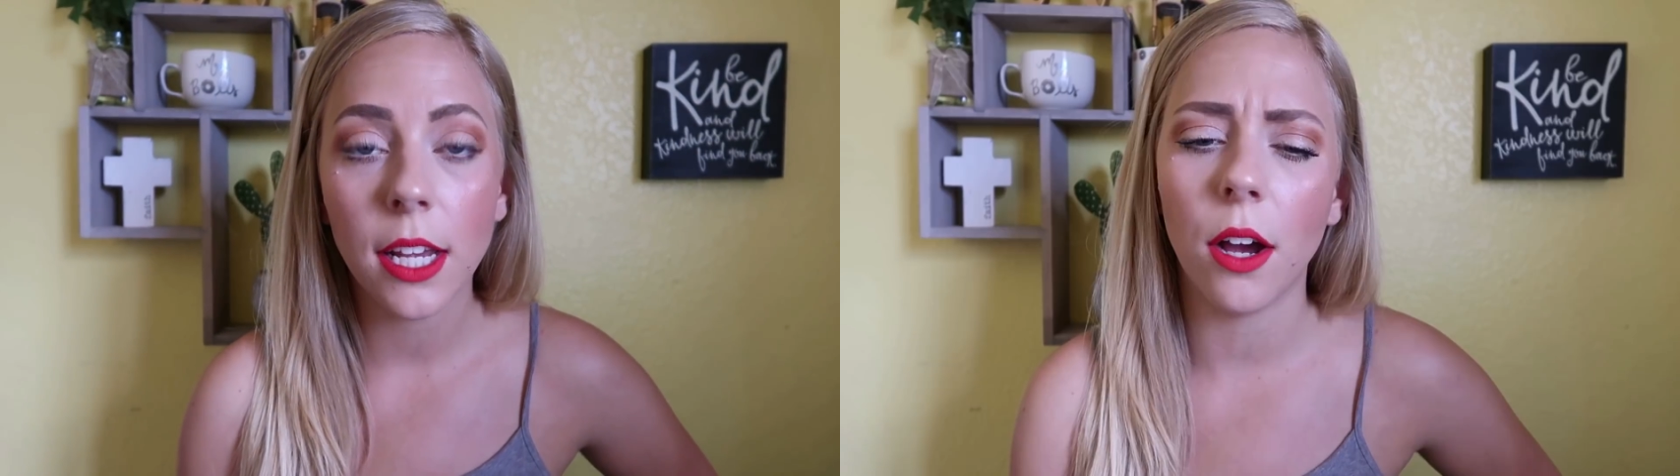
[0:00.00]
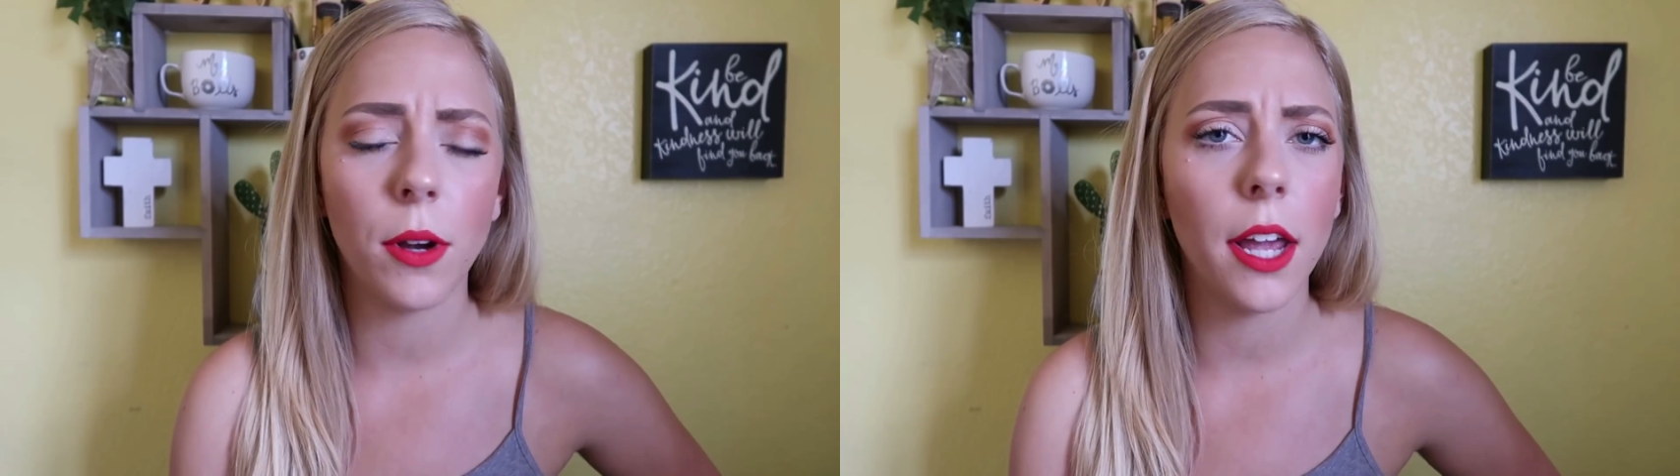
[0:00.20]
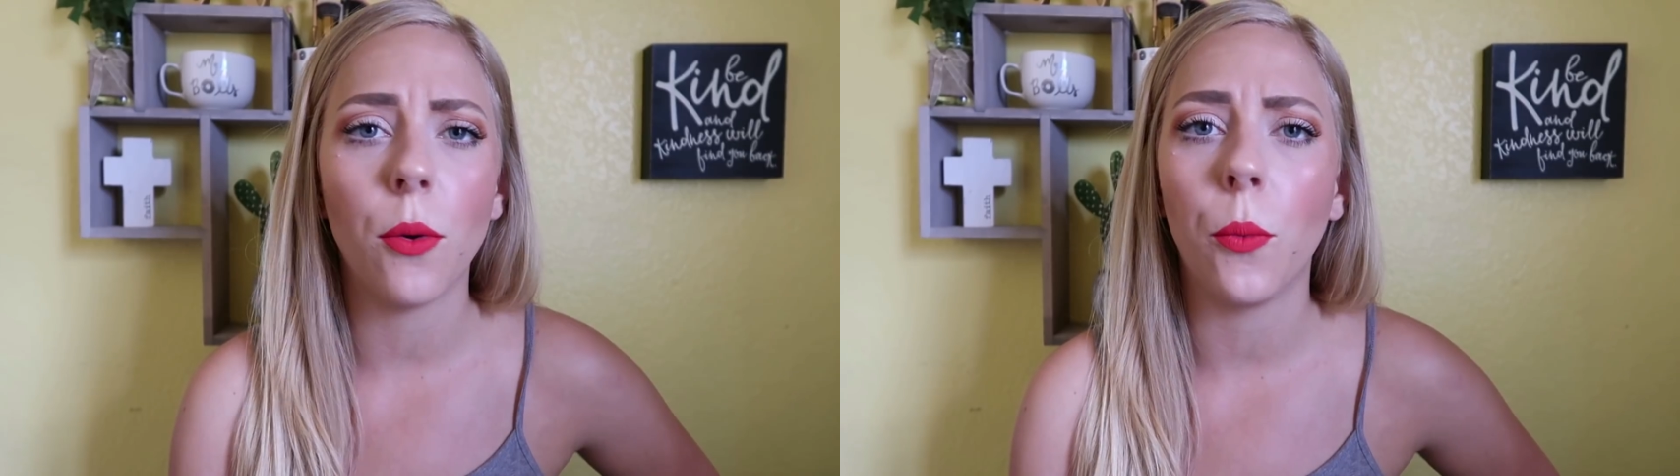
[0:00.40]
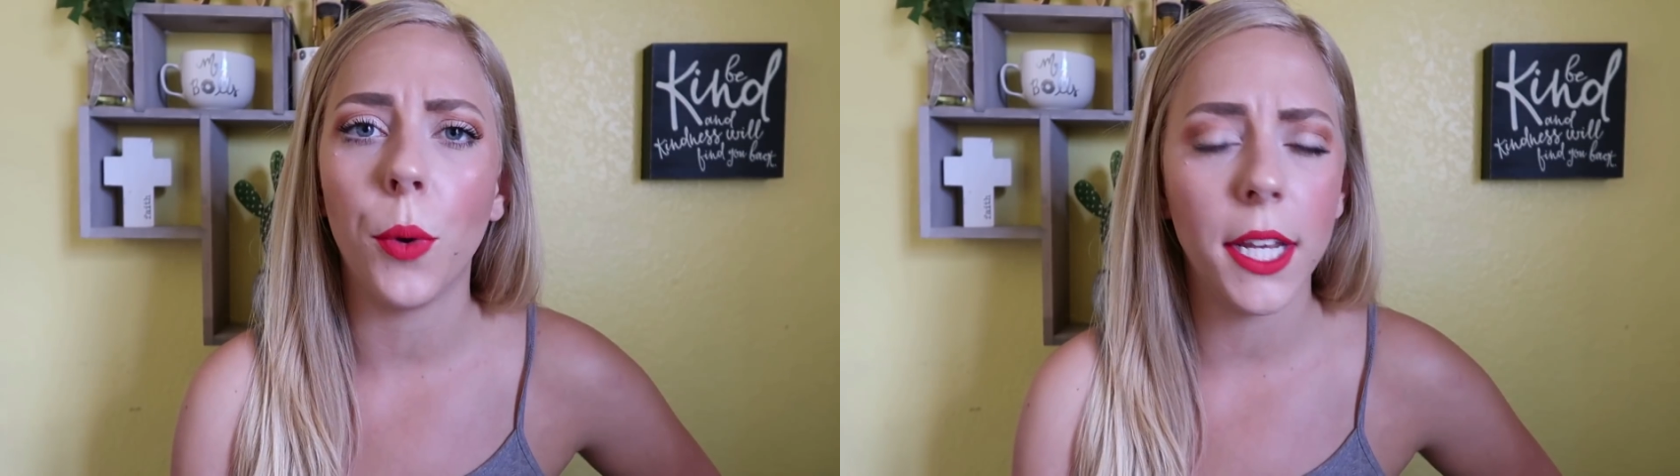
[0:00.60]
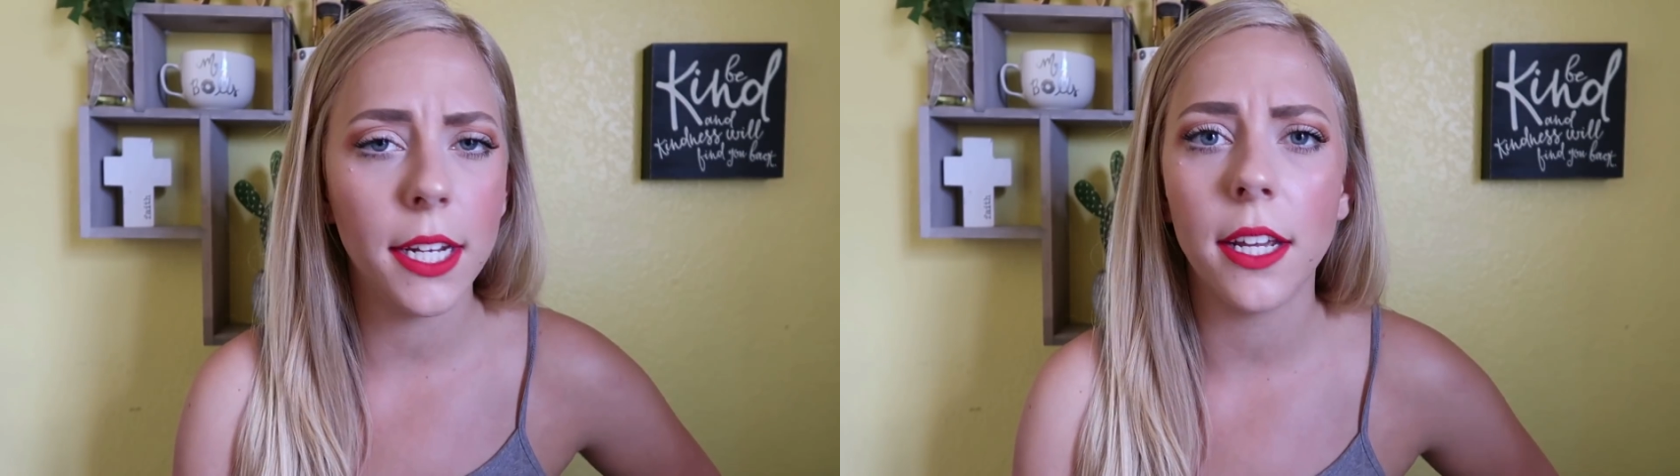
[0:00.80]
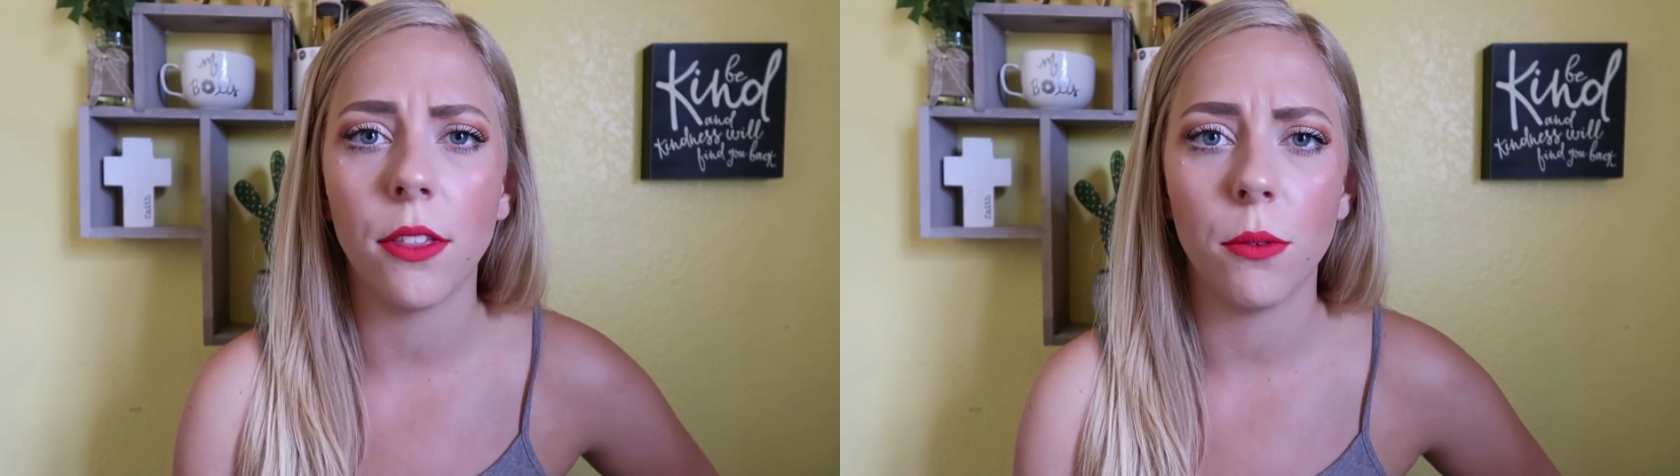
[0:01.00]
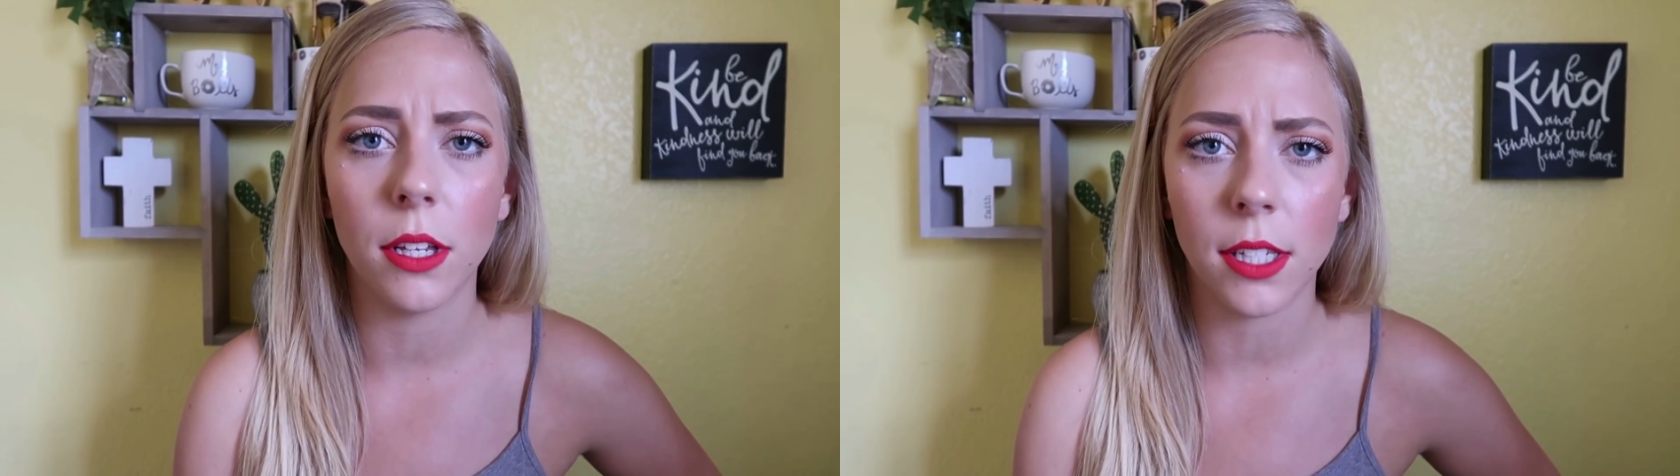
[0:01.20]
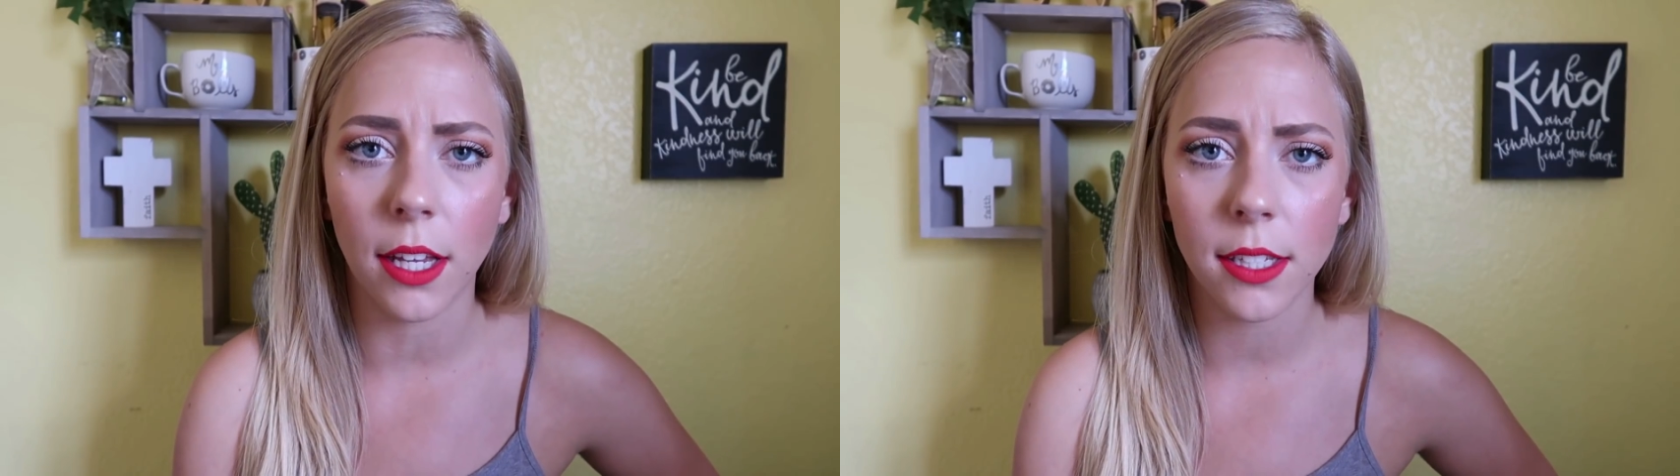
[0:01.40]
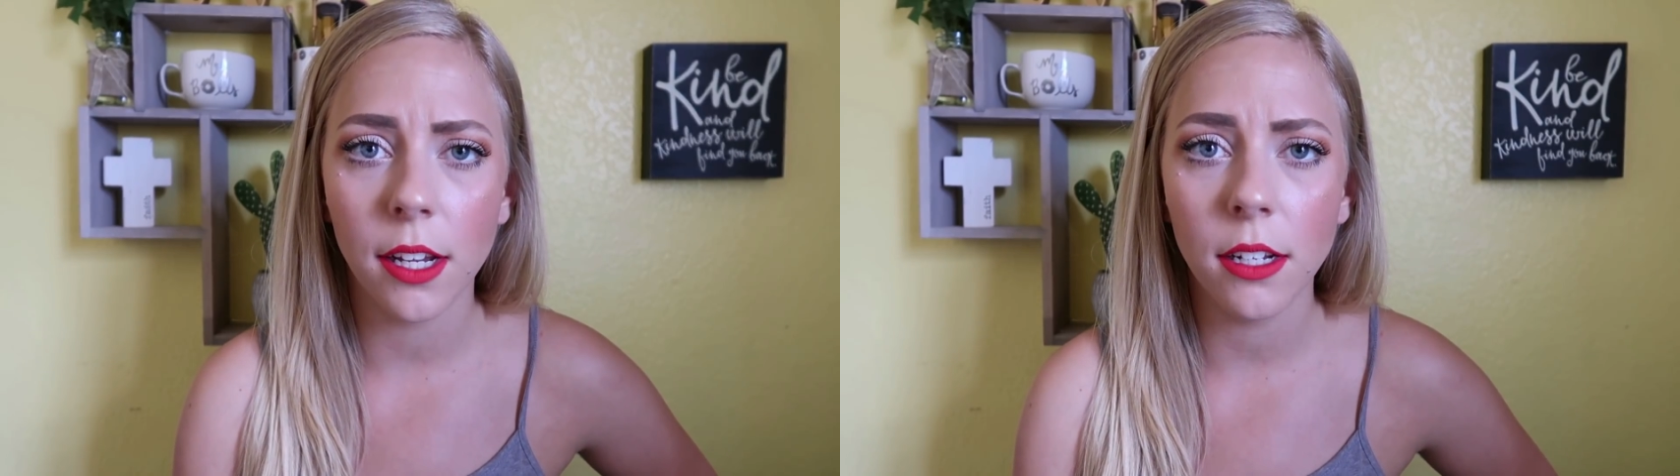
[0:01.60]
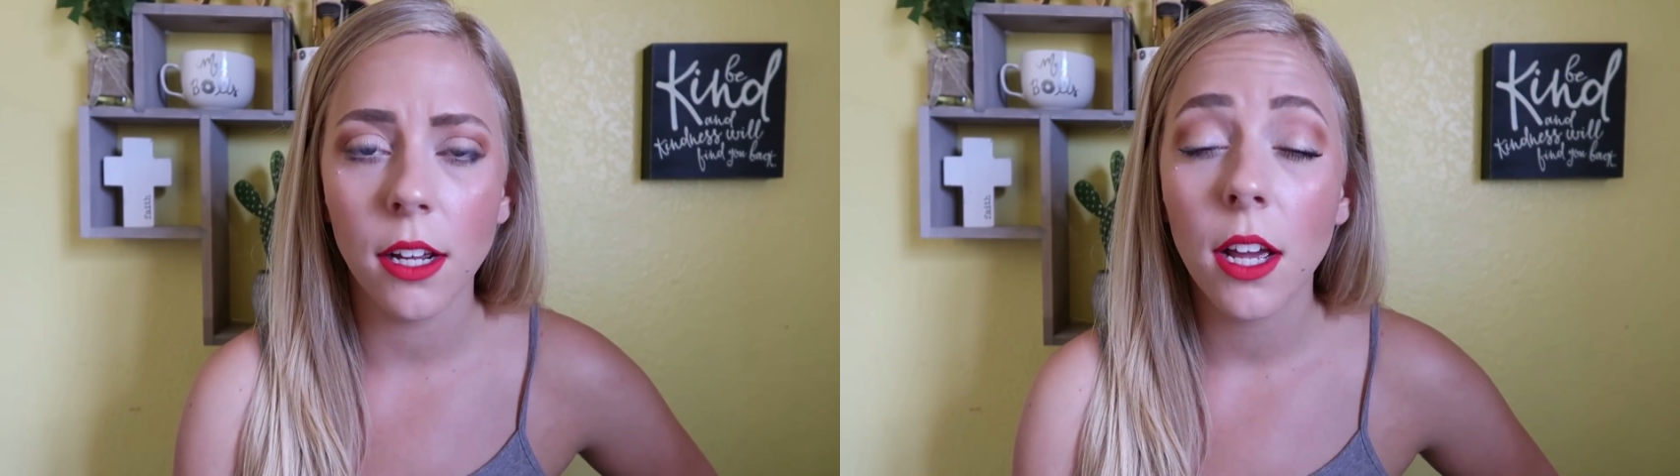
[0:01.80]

Say, okay, we need to get through this lesson.